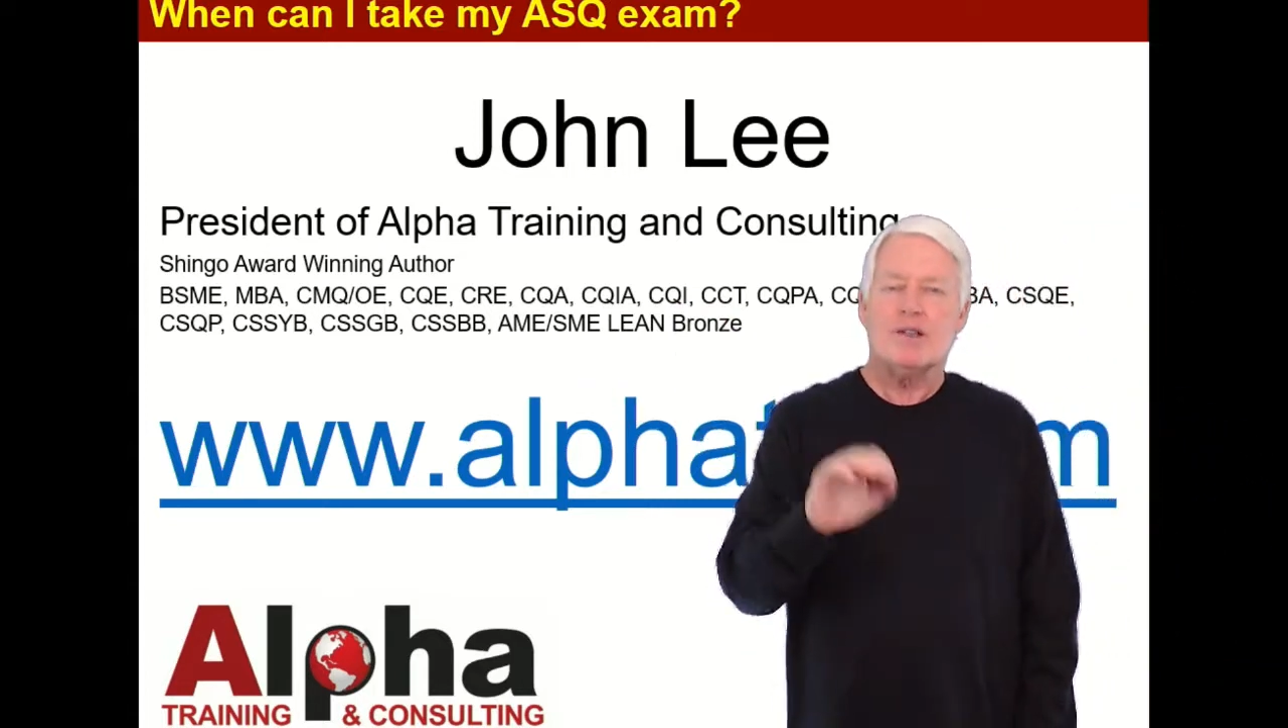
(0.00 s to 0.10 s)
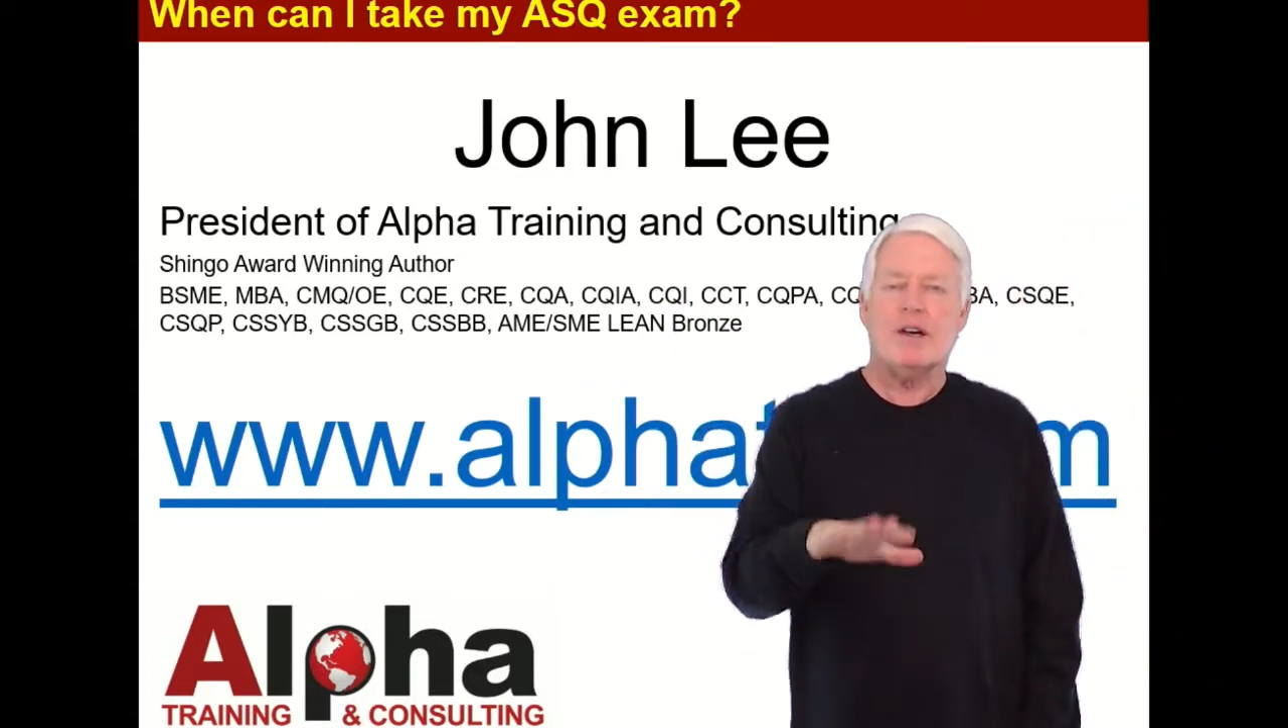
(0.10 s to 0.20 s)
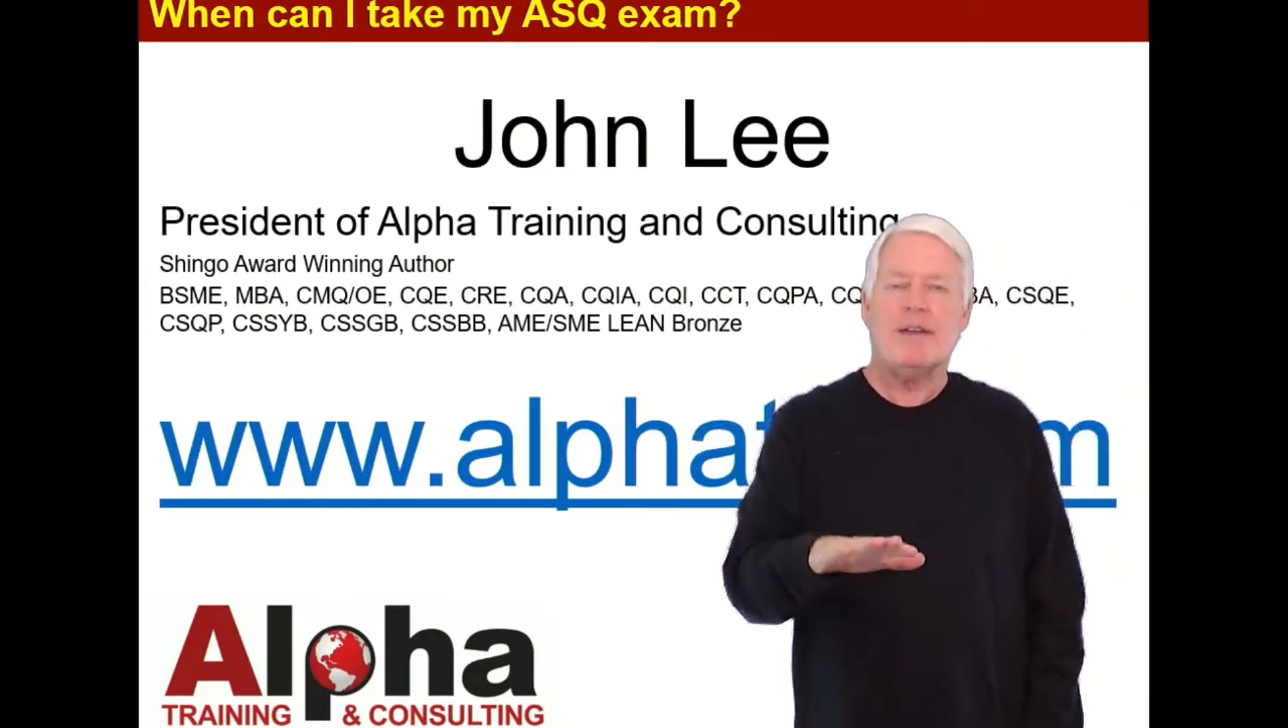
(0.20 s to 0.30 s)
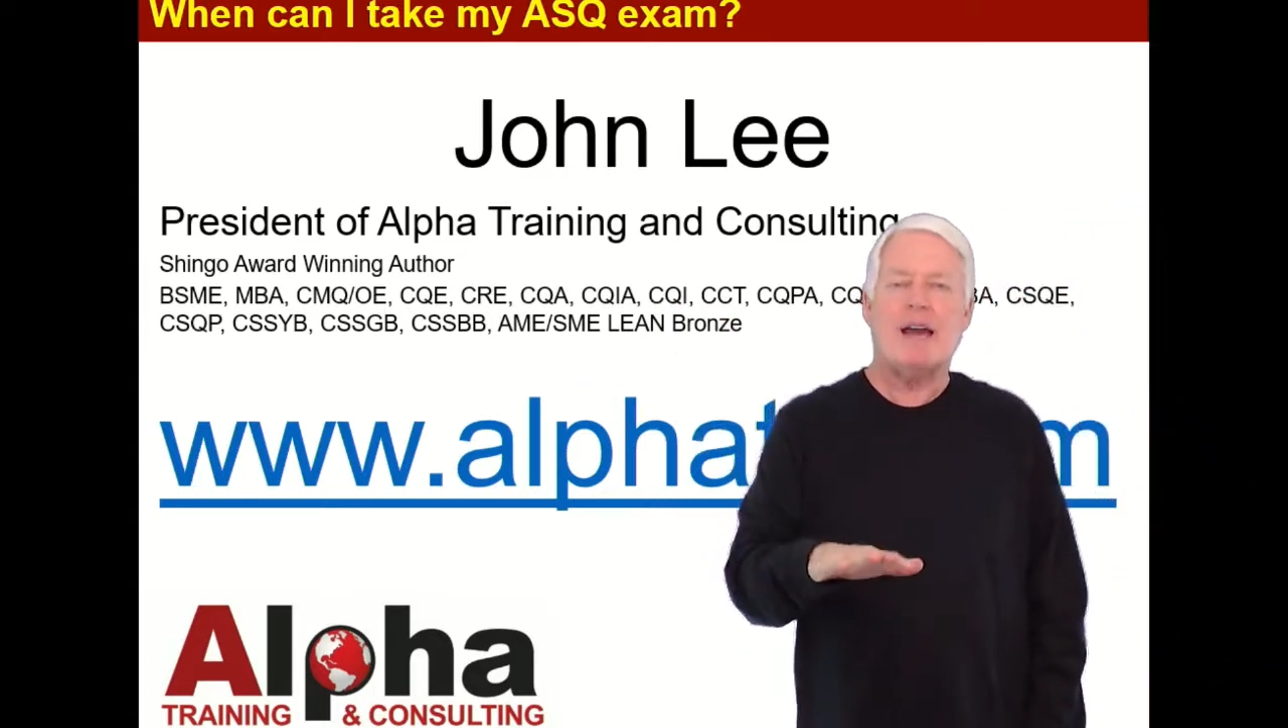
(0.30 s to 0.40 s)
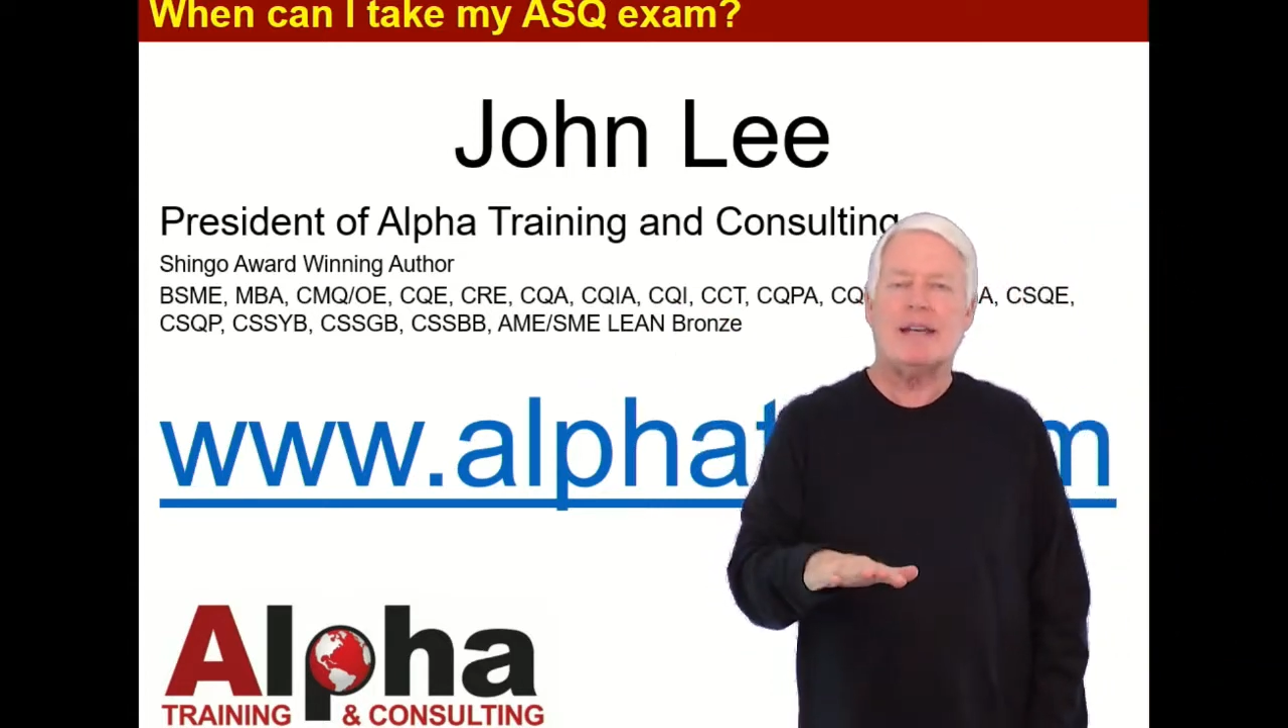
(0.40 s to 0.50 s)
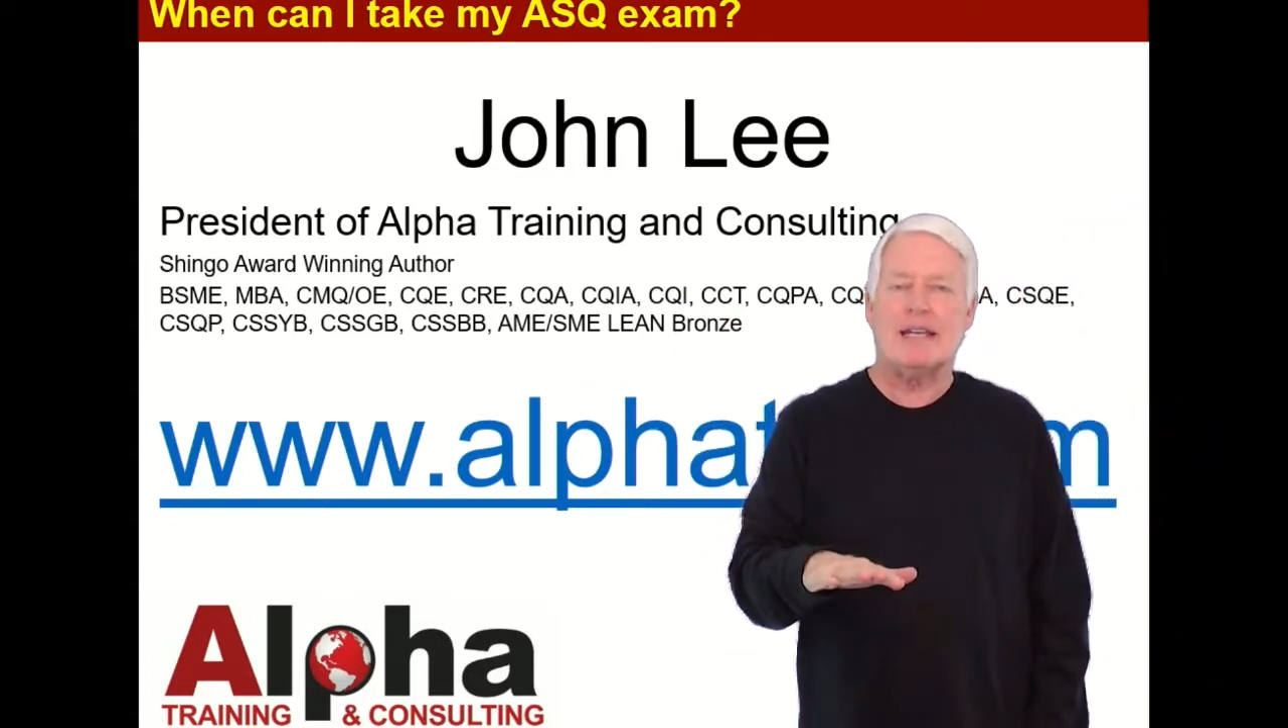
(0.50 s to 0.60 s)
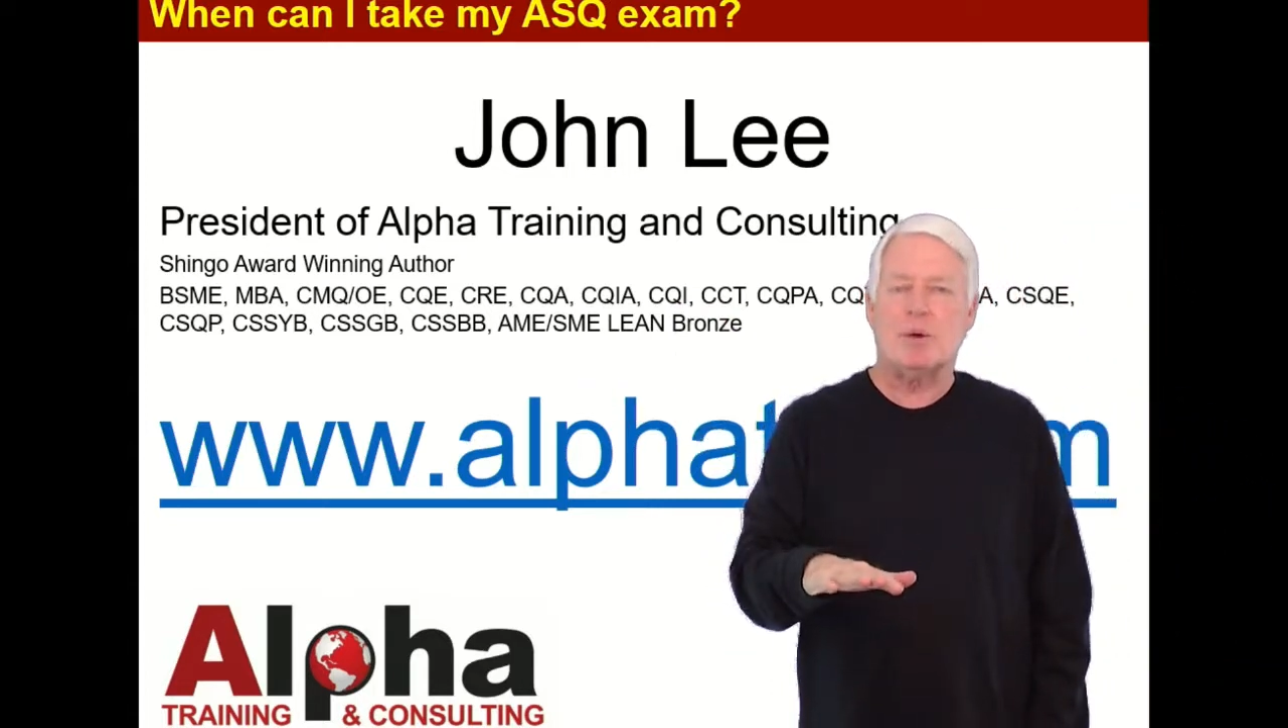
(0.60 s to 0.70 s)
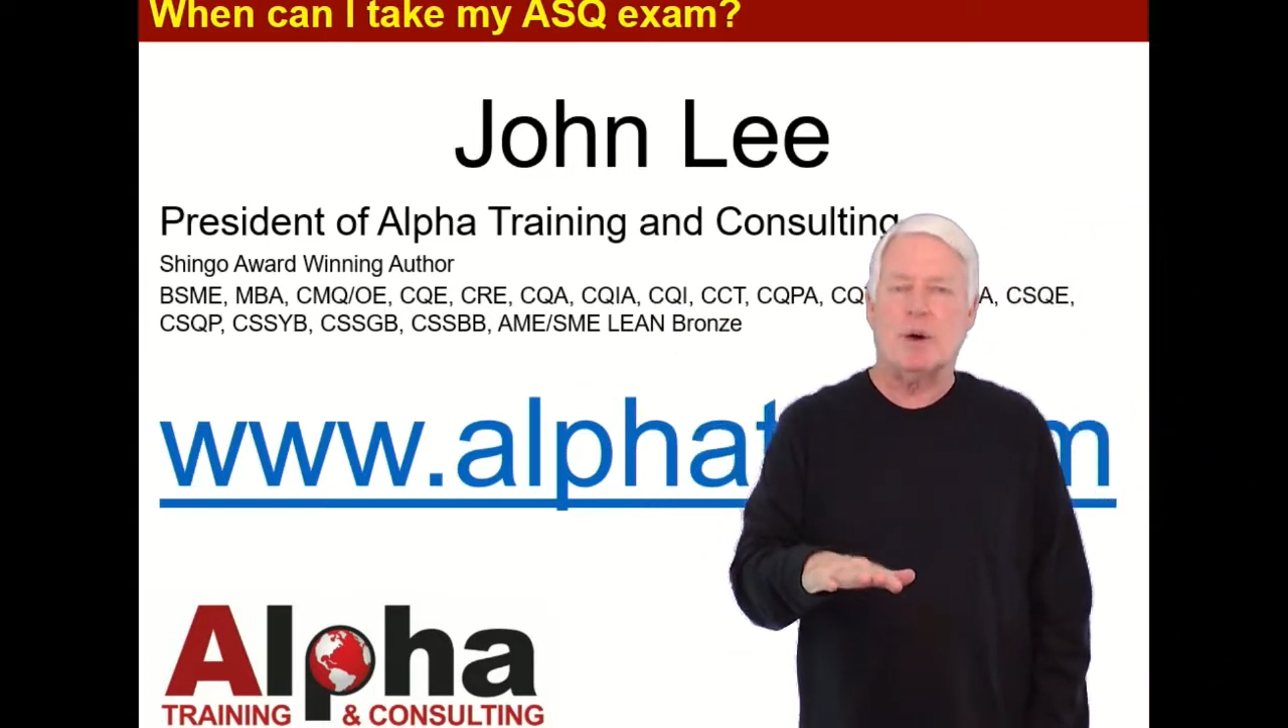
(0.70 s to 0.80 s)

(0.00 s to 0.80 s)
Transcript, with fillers: So if you have any